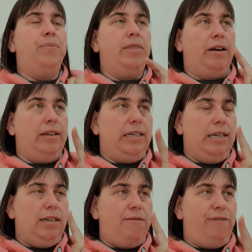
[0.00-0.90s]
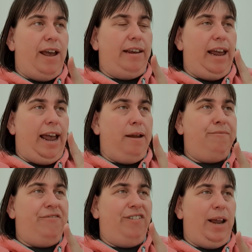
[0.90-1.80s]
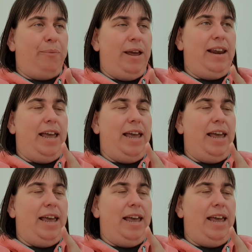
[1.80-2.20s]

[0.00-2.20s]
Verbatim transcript: Now, this is the thing. Hand flapping